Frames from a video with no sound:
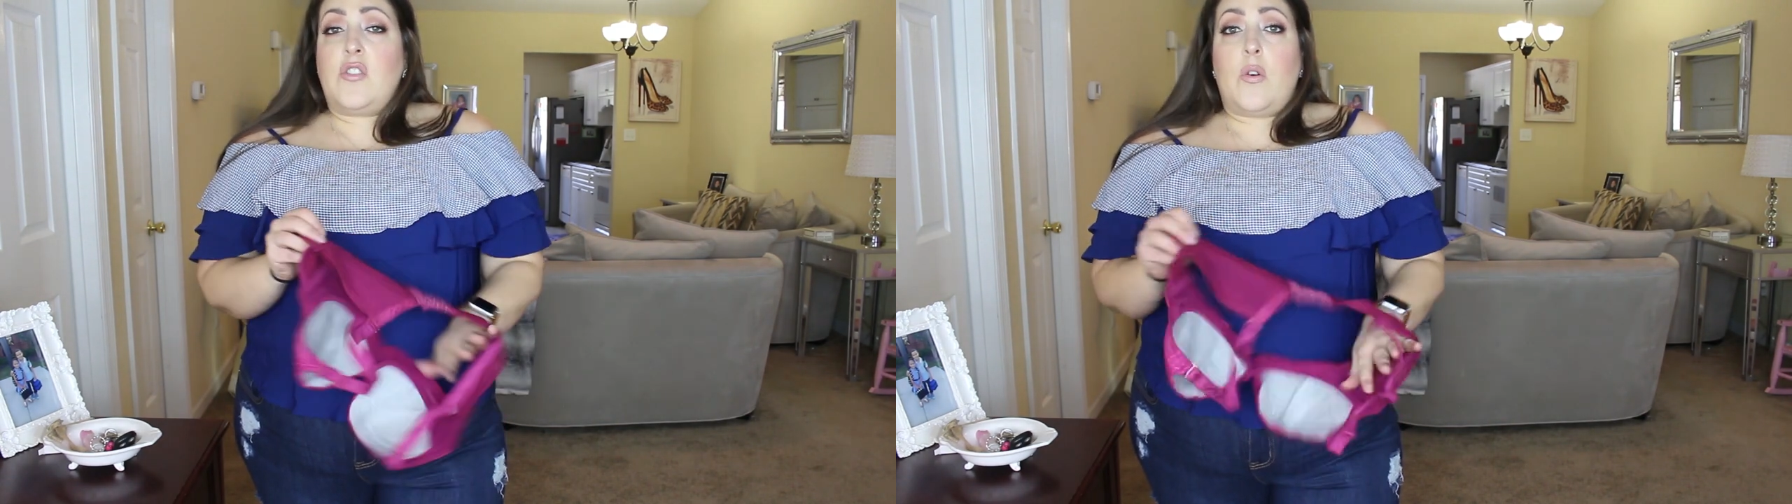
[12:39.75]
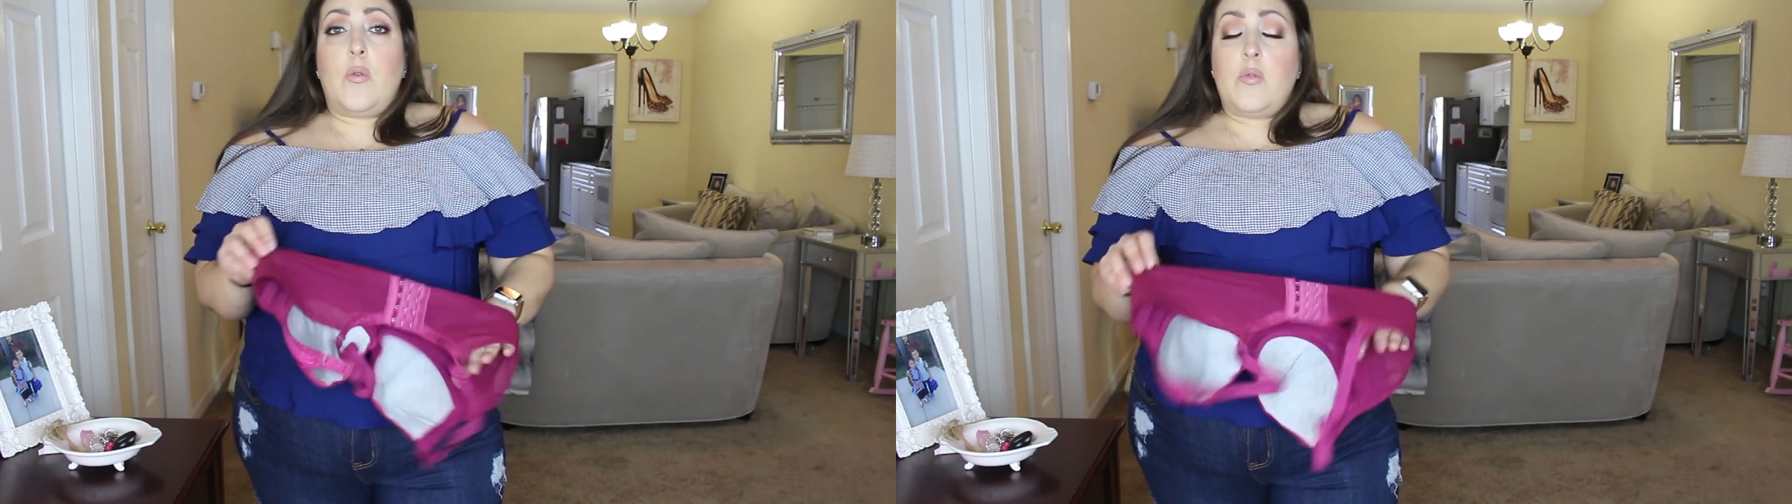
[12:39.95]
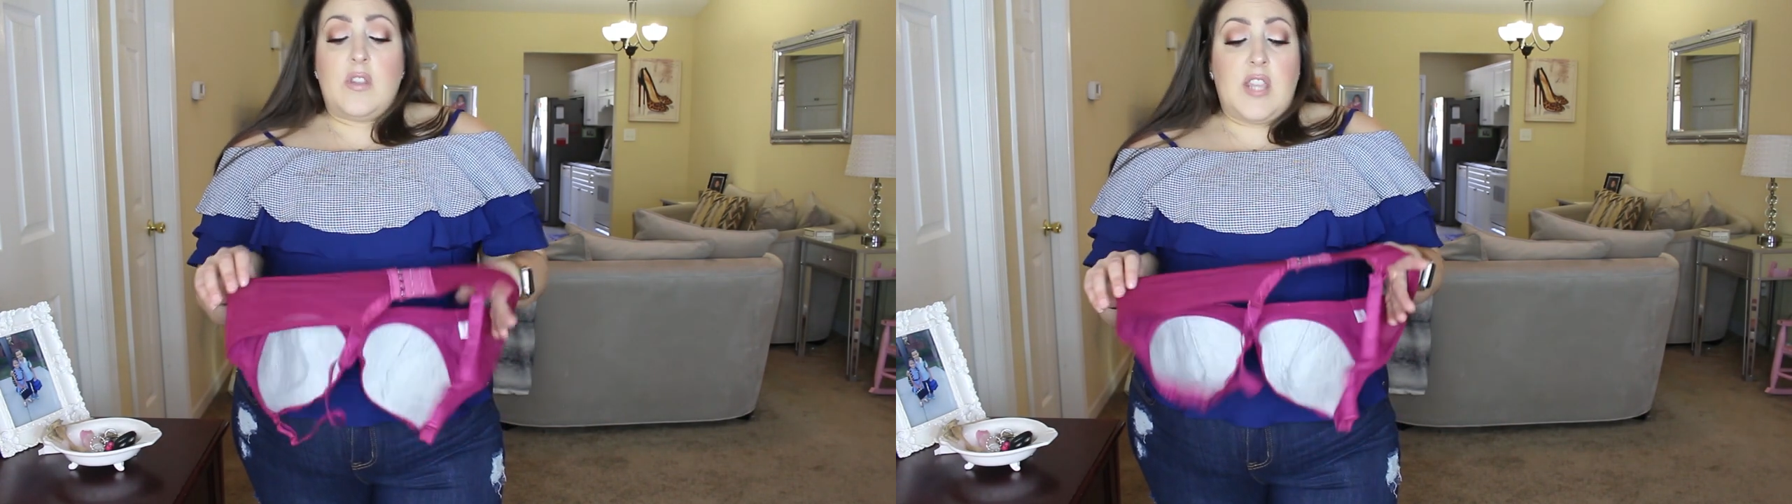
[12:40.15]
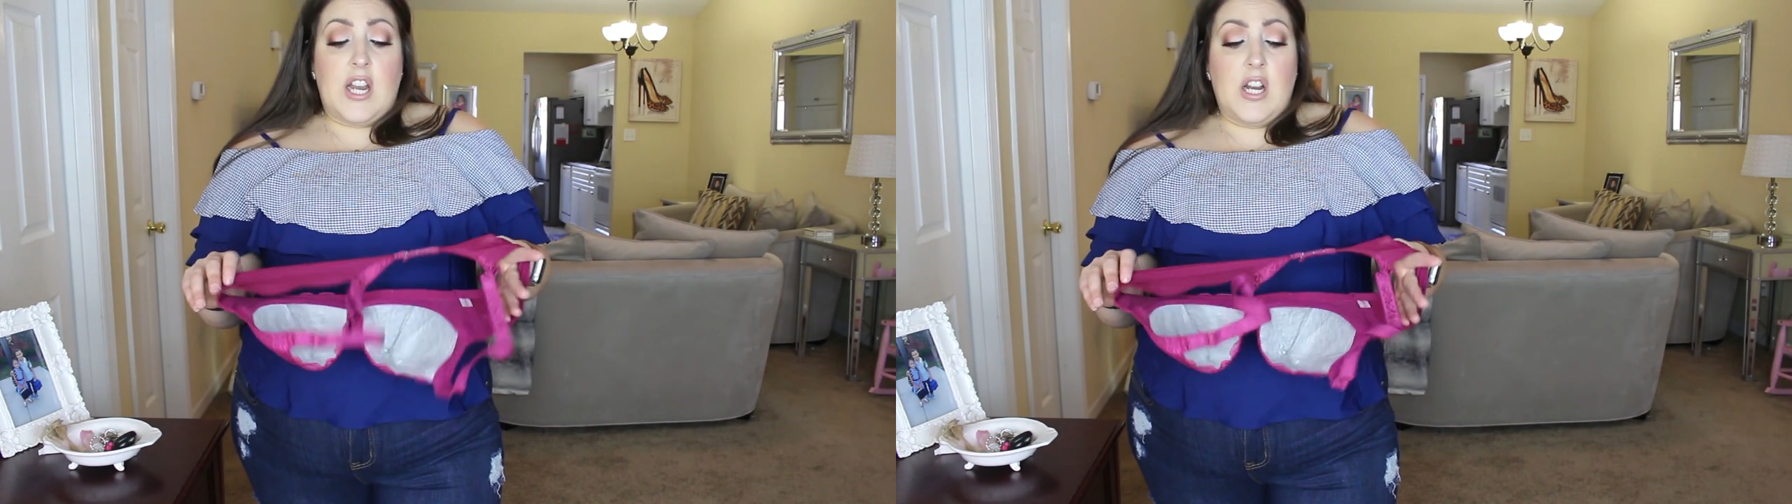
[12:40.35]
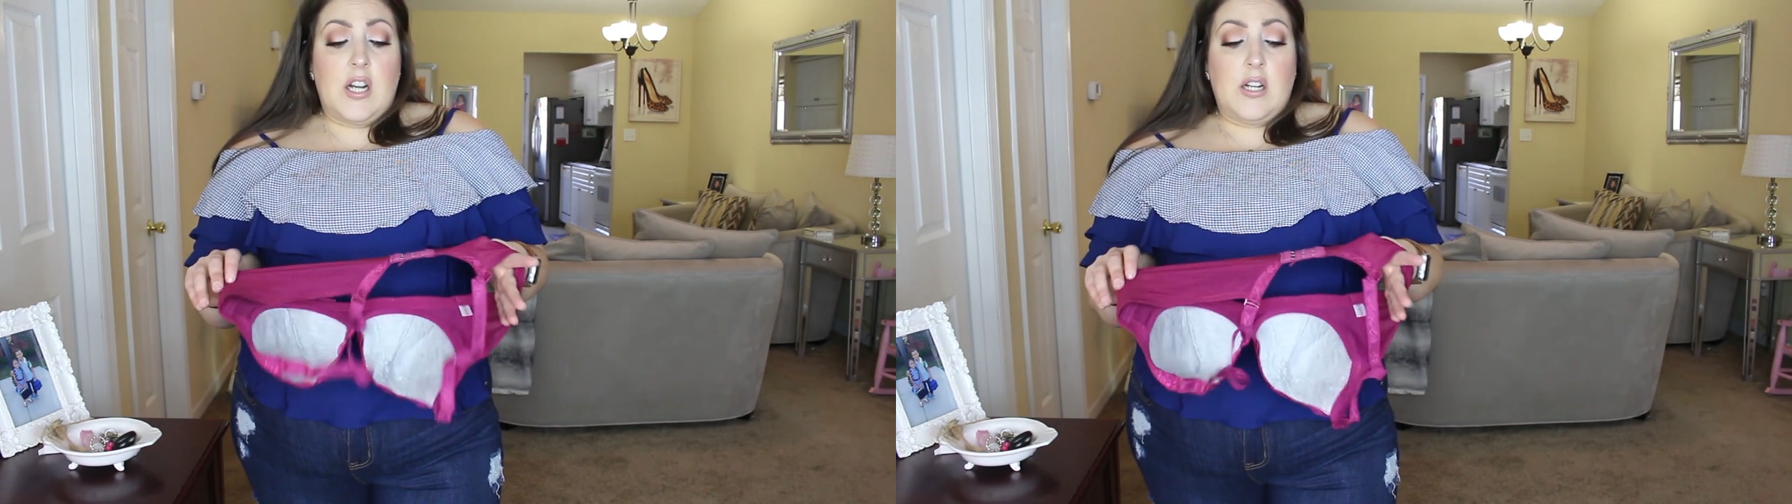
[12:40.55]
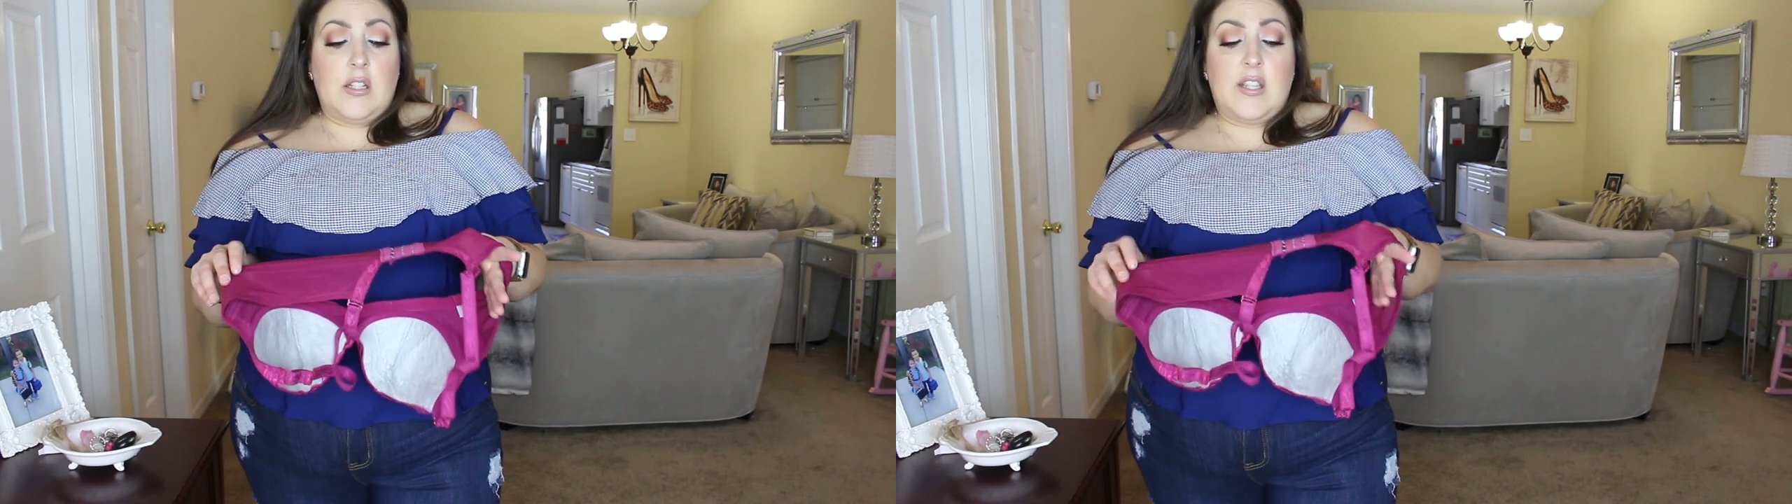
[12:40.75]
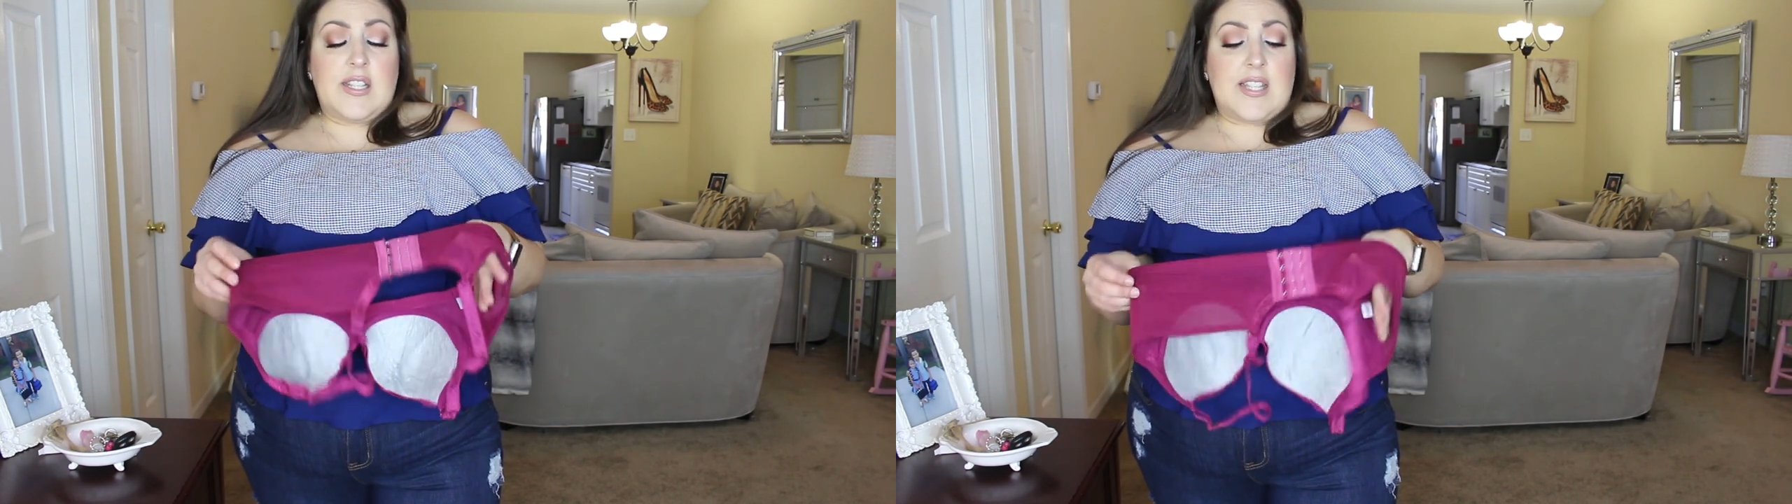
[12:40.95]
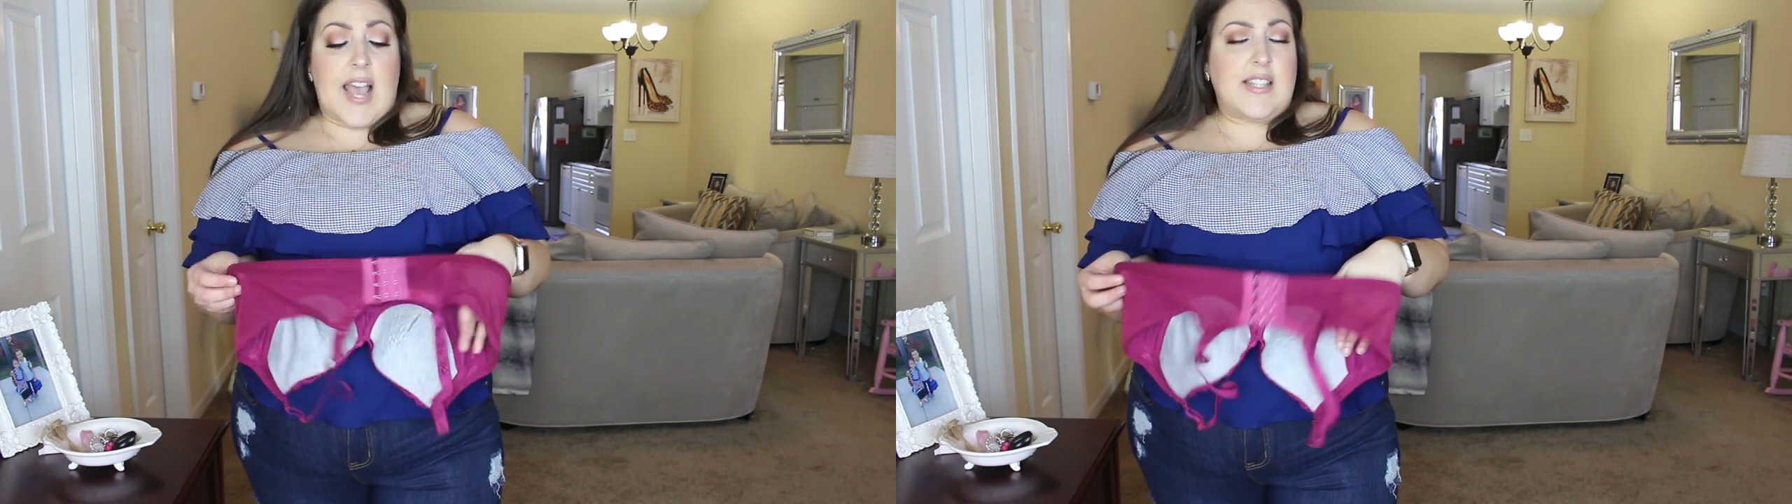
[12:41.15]
So the
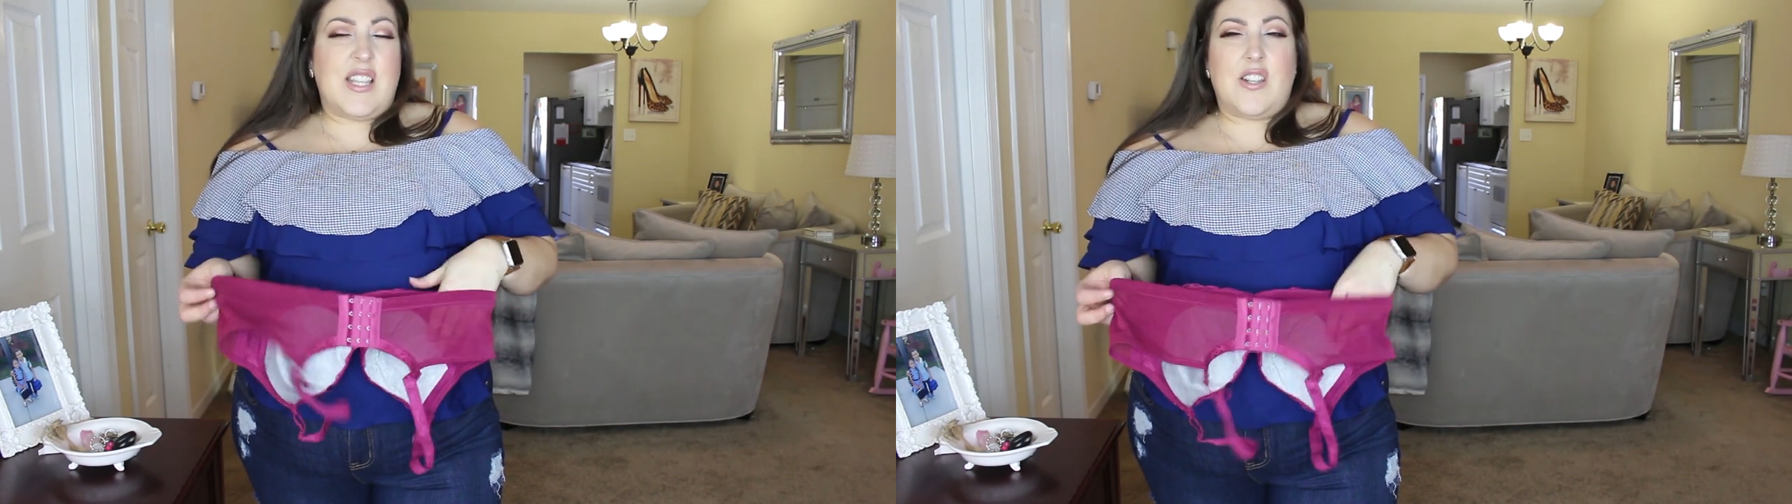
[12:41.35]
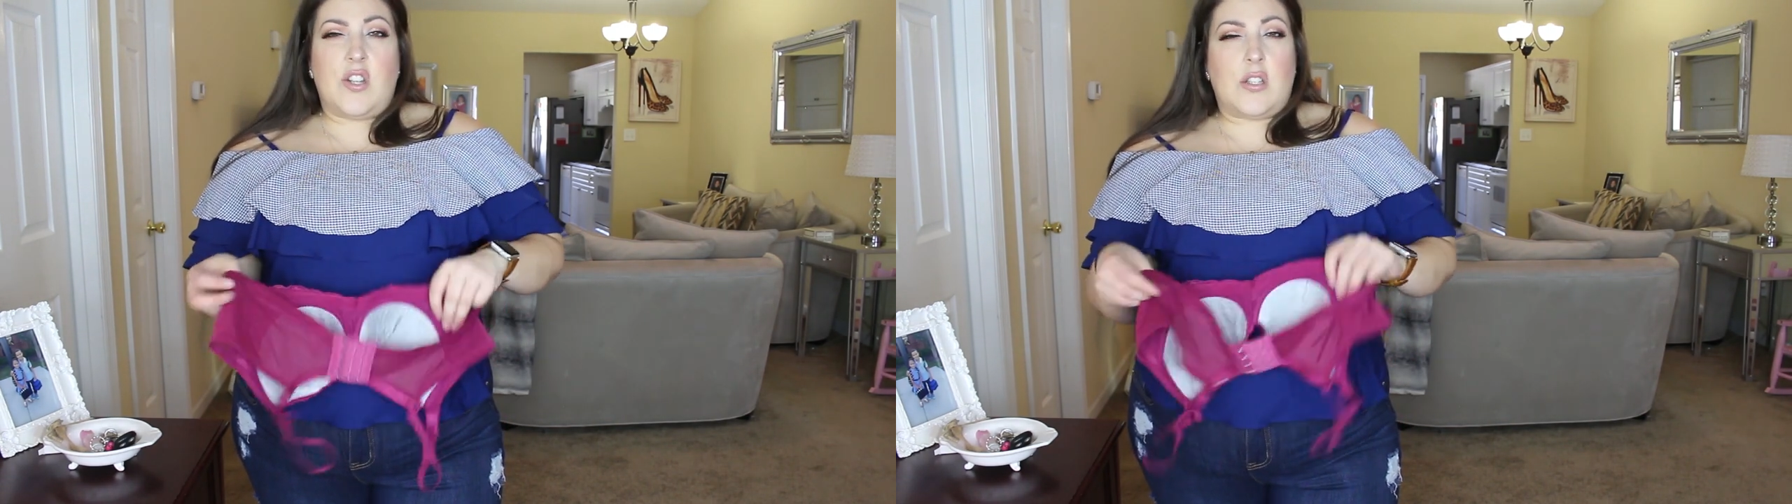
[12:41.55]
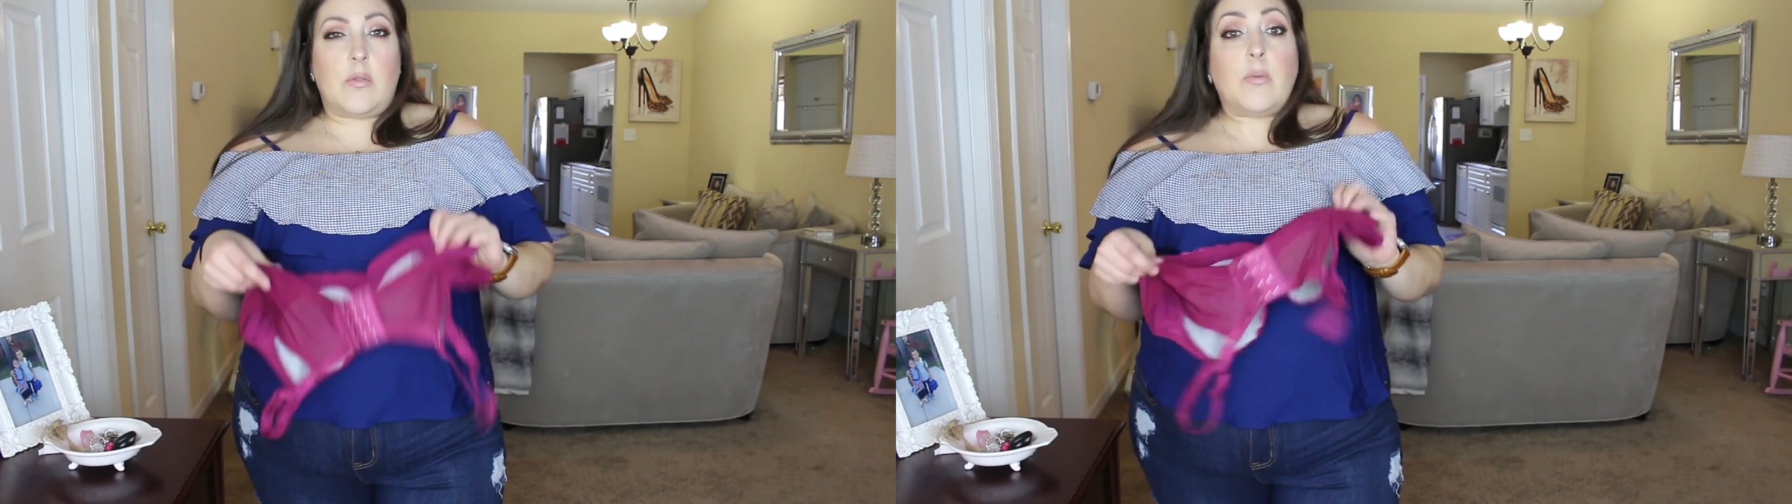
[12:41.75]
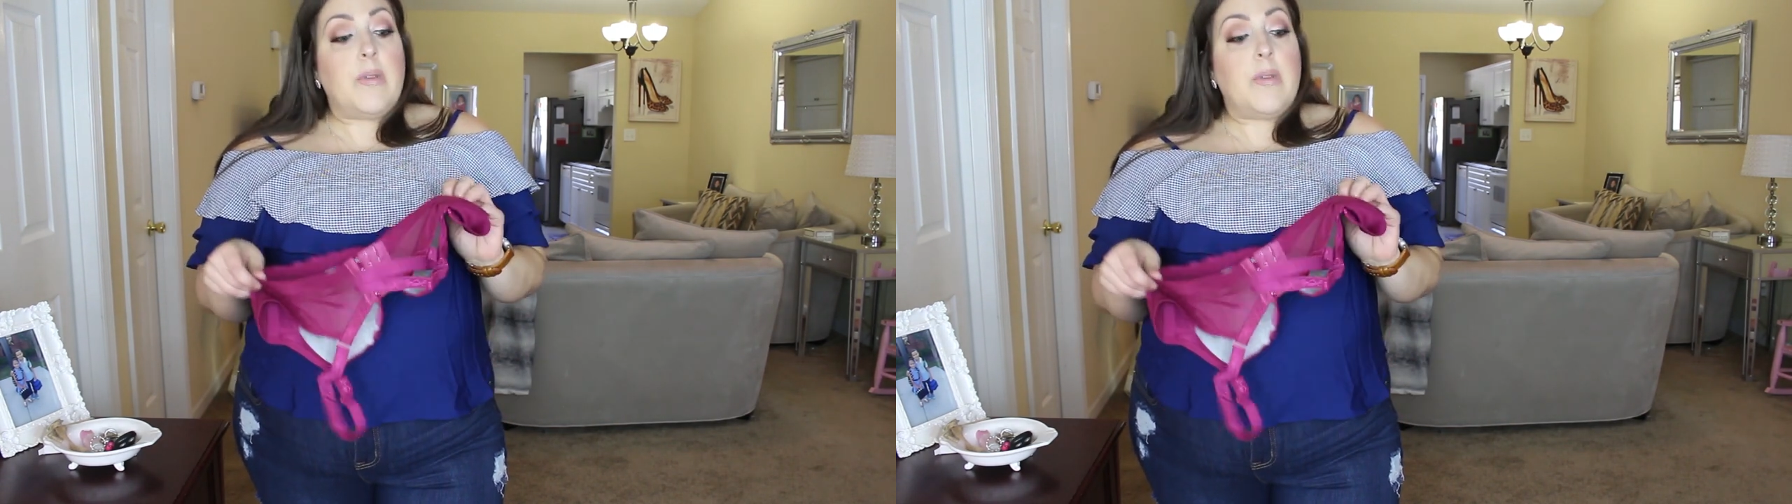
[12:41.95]
sizing is just